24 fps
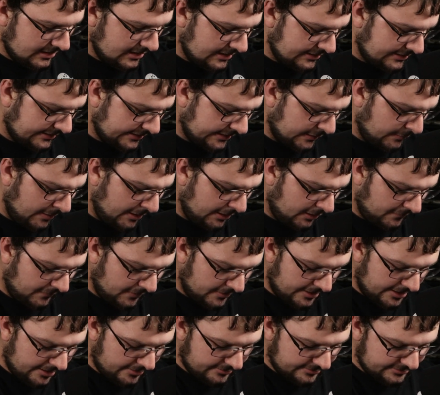get the microphone
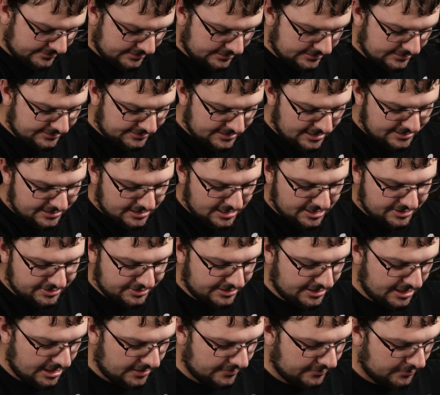out, because that's actually
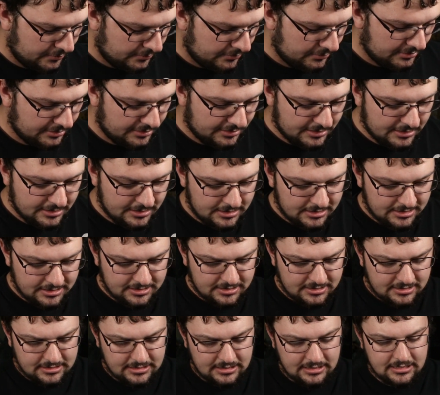kind of cool.
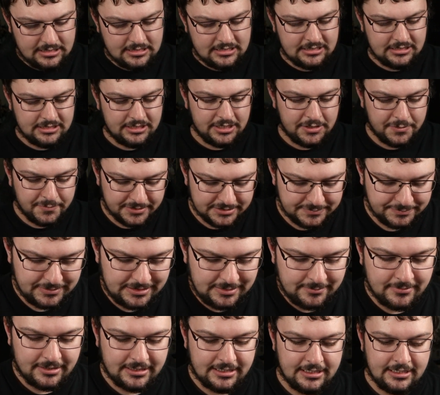USB
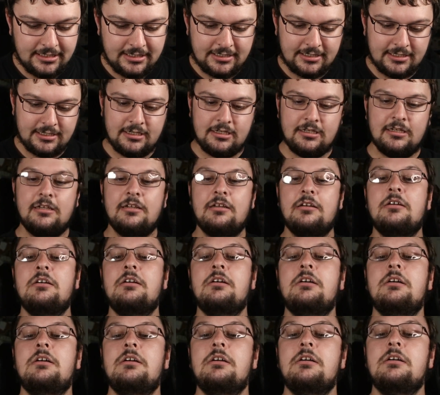mic.
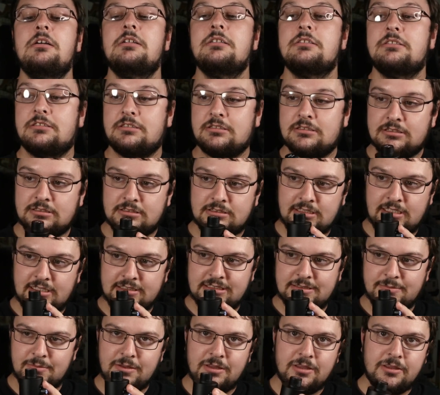It's got
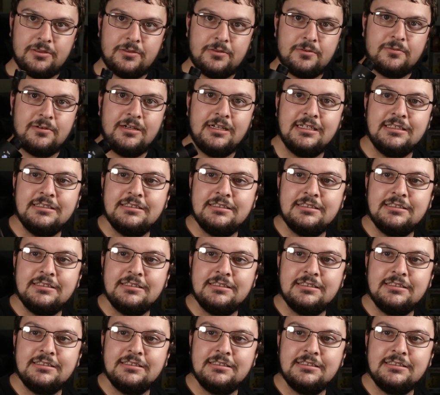some threads